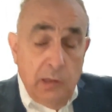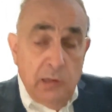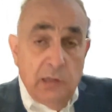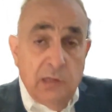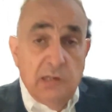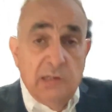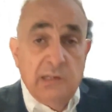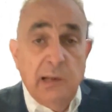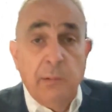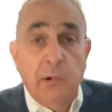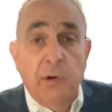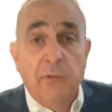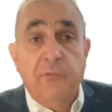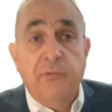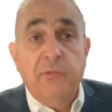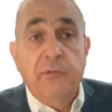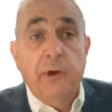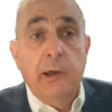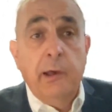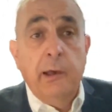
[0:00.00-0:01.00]
some
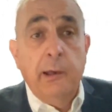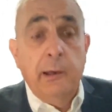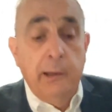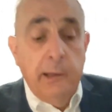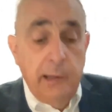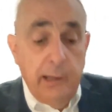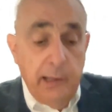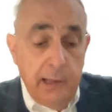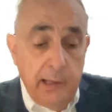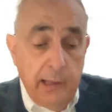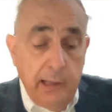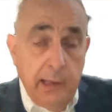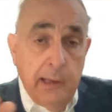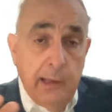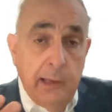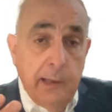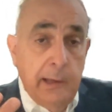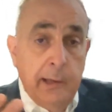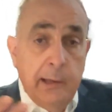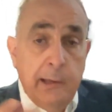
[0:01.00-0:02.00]
of uh, uh,
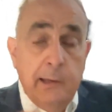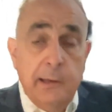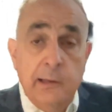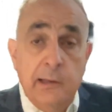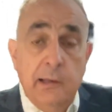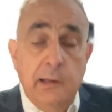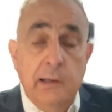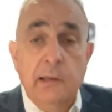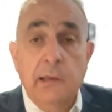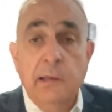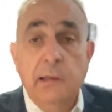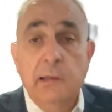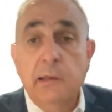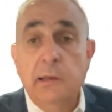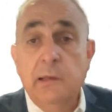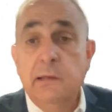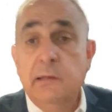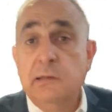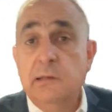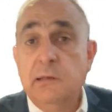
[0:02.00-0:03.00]
uh,
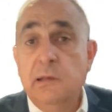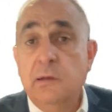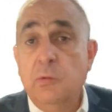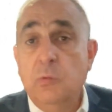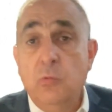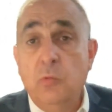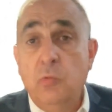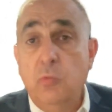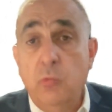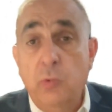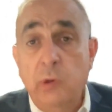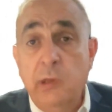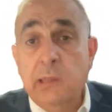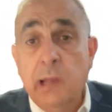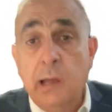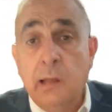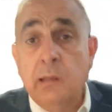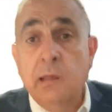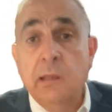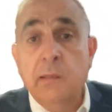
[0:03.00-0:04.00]
we
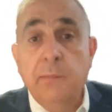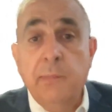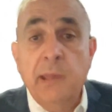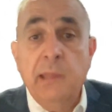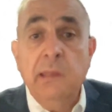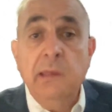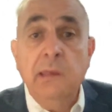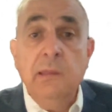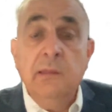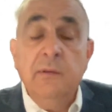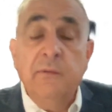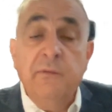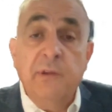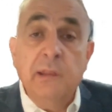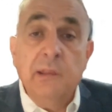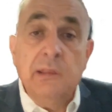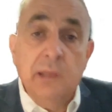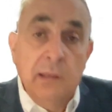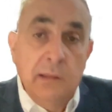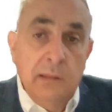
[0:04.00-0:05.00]
target many
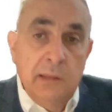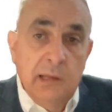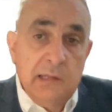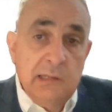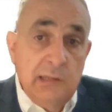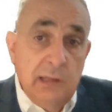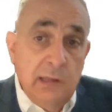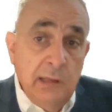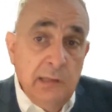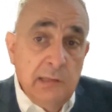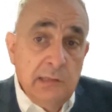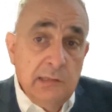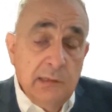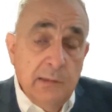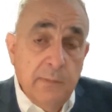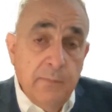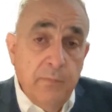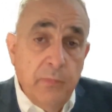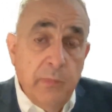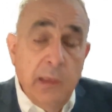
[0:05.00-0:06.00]
different industries
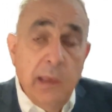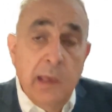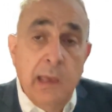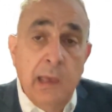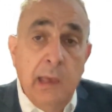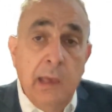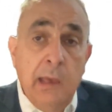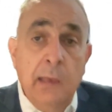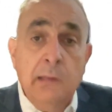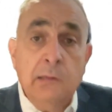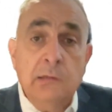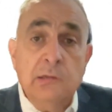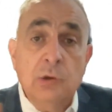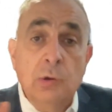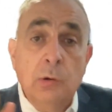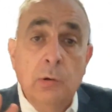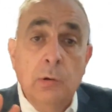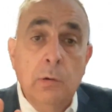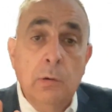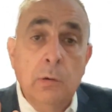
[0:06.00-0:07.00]
and
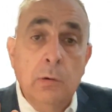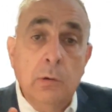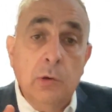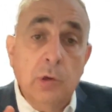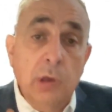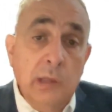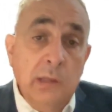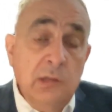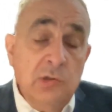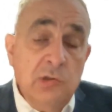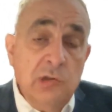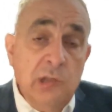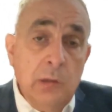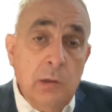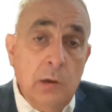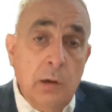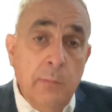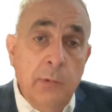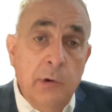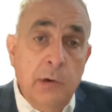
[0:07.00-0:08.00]
so QAD Digital
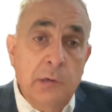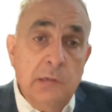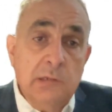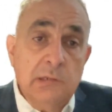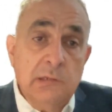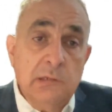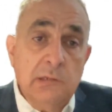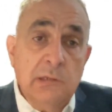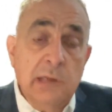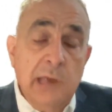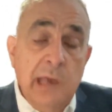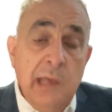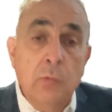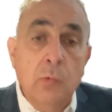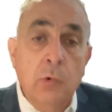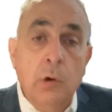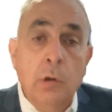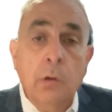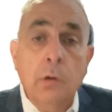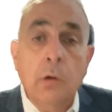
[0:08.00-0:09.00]
Commerce can
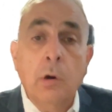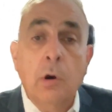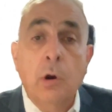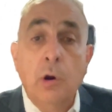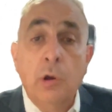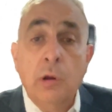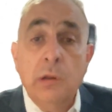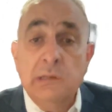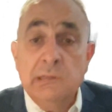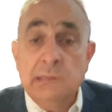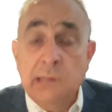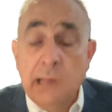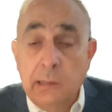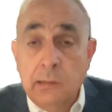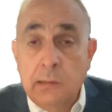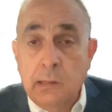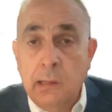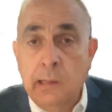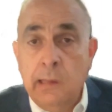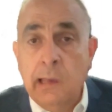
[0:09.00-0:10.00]
work
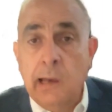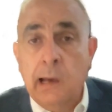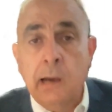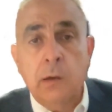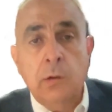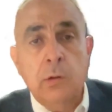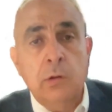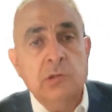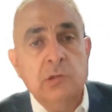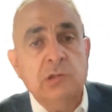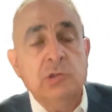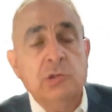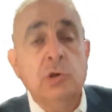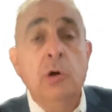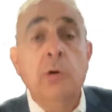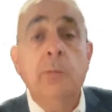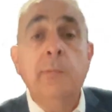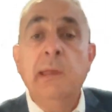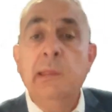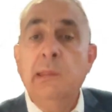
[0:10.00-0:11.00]
horizontally across
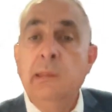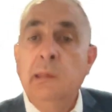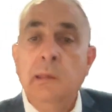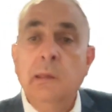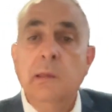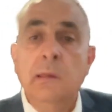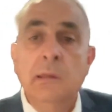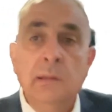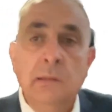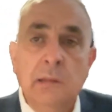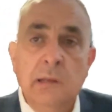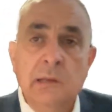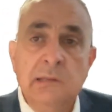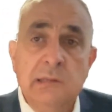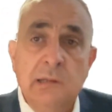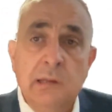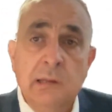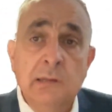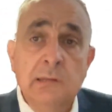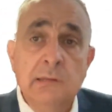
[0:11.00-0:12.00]
so many
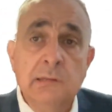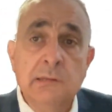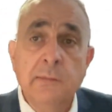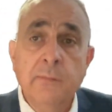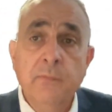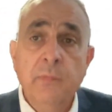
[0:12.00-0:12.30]
industries.